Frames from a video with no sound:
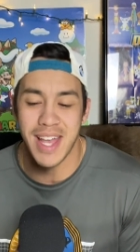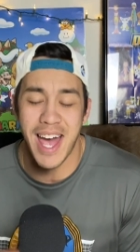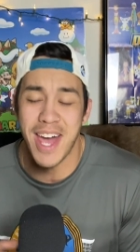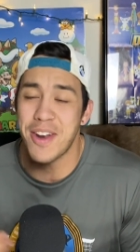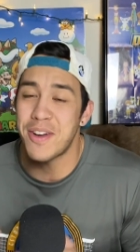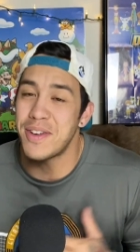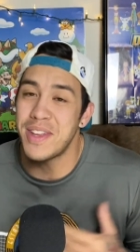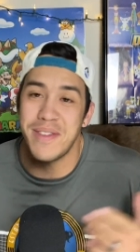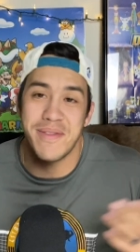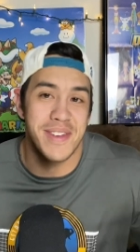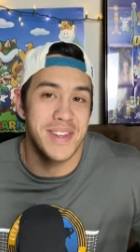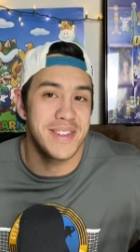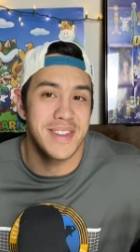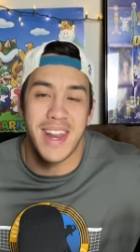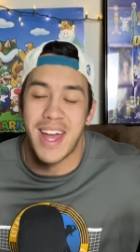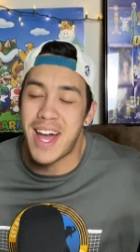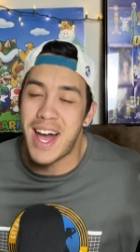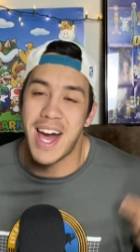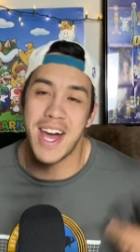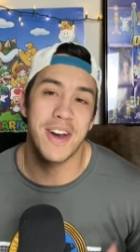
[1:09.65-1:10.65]
I don't even,
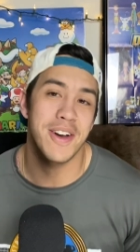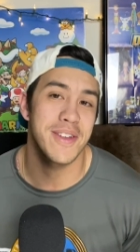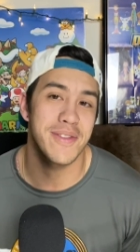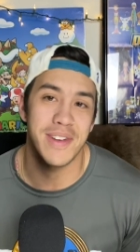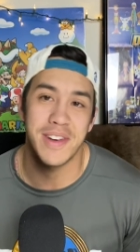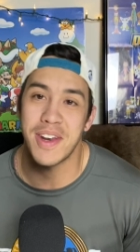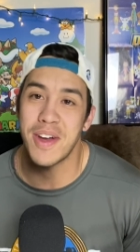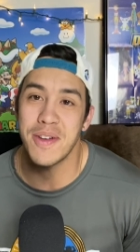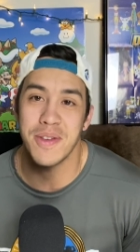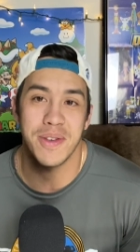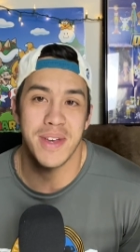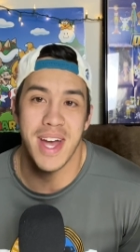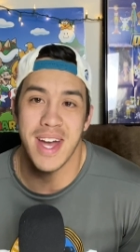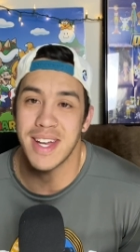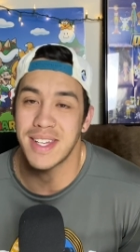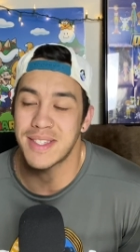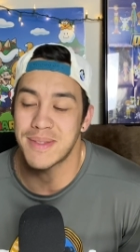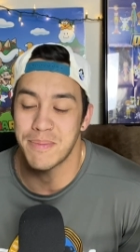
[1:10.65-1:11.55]
I don't even know you guys,